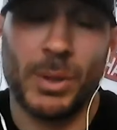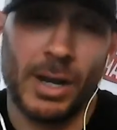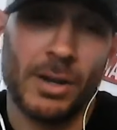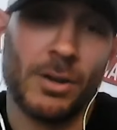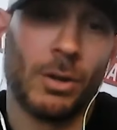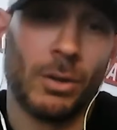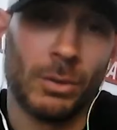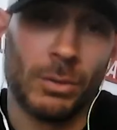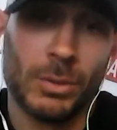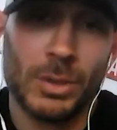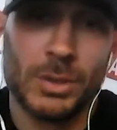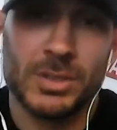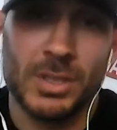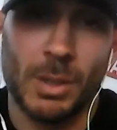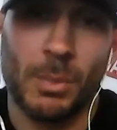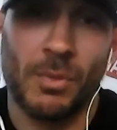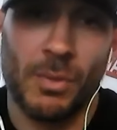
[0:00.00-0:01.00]
but I know
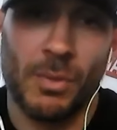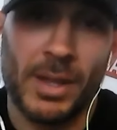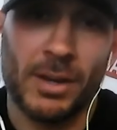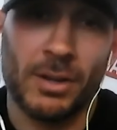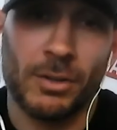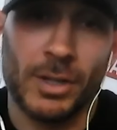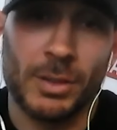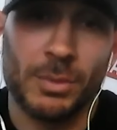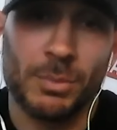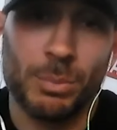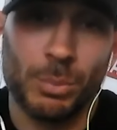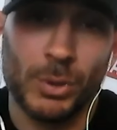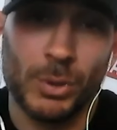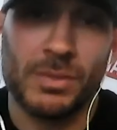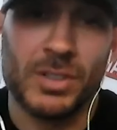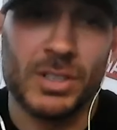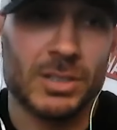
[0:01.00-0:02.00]
some of them that are in
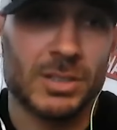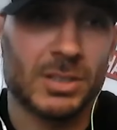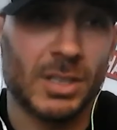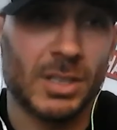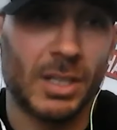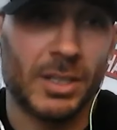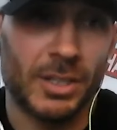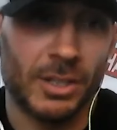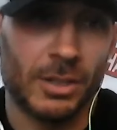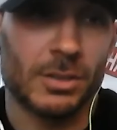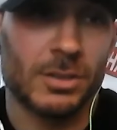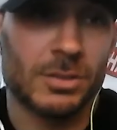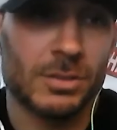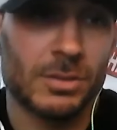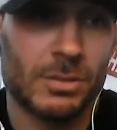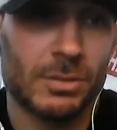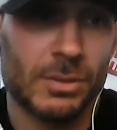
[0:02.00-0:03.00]
previous
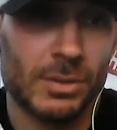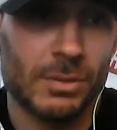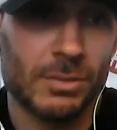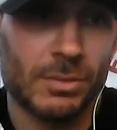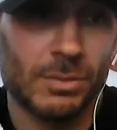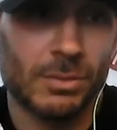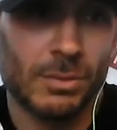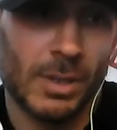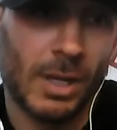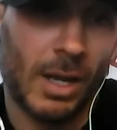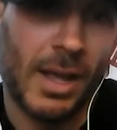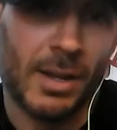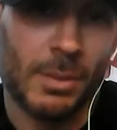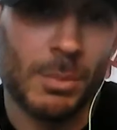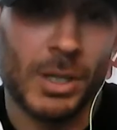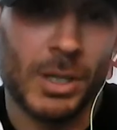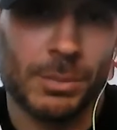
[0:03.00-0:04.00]
years
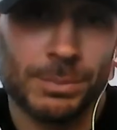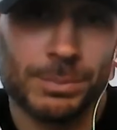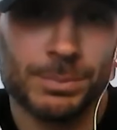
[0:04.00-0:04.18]
ahead of me.